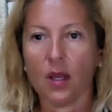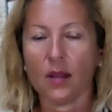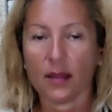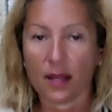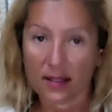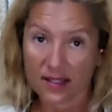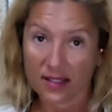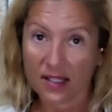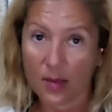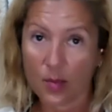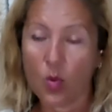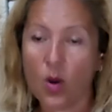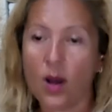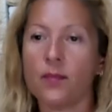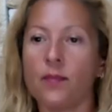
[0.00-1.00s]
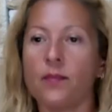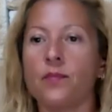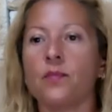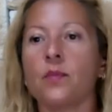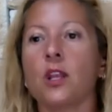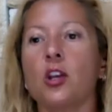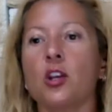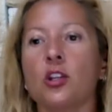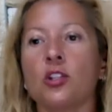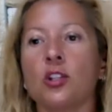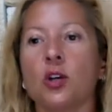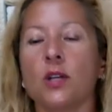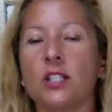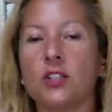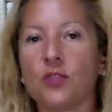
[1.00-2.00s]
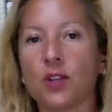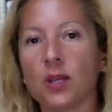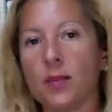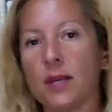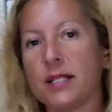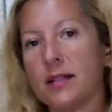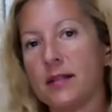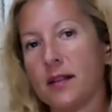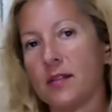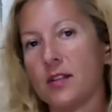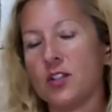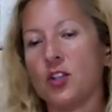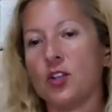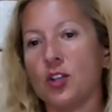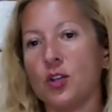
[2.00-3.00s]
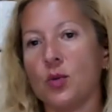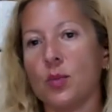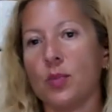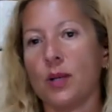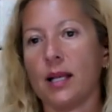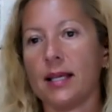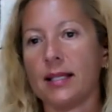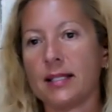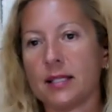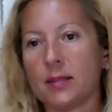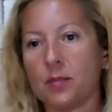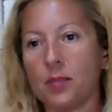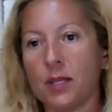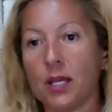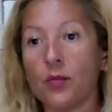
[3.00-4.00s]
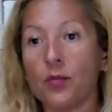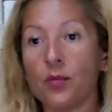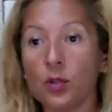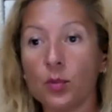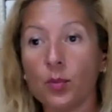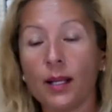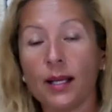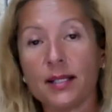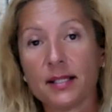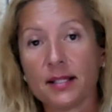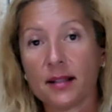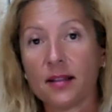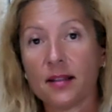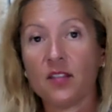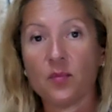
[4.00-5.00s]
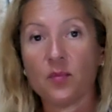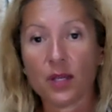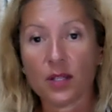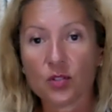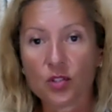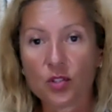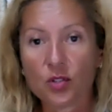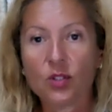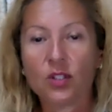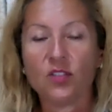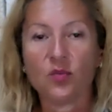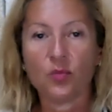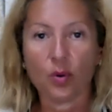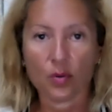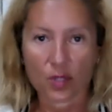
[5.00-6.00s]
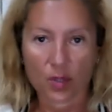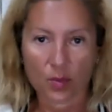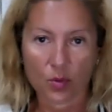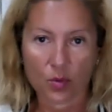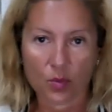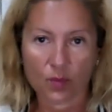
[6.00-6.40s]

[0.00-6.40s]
That's step 1. So it's recommended that the secure place be a real place that they've been to if possible.